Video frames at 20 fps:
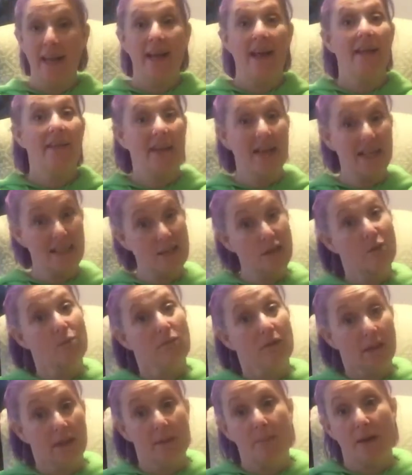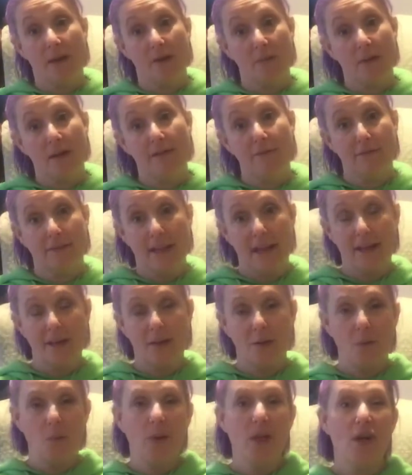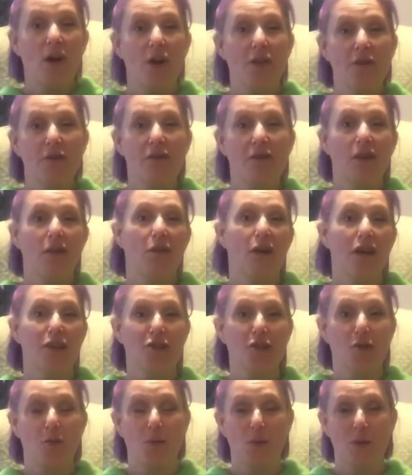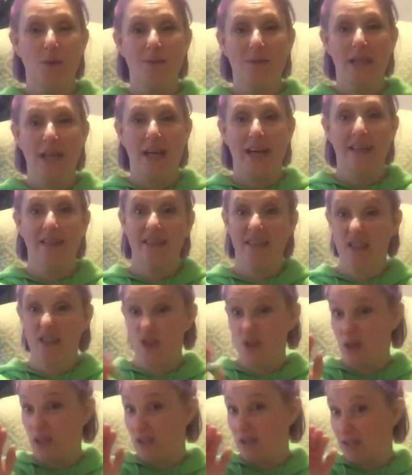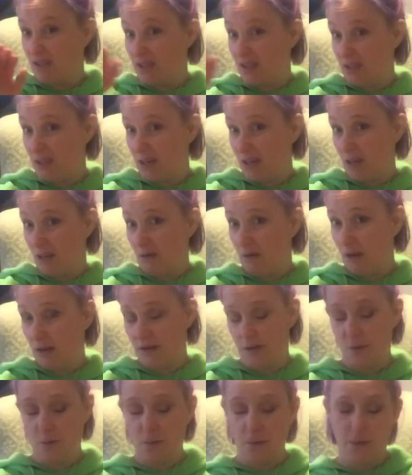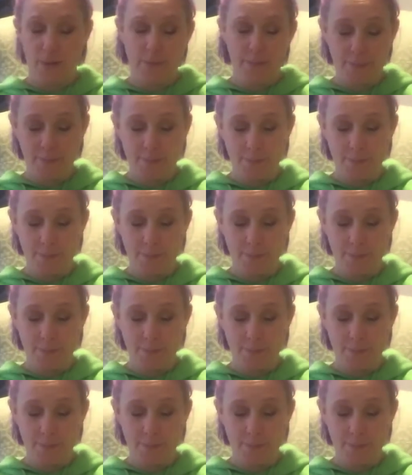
And that's a really big red flag. We call those across the room ties because you can see it across the room.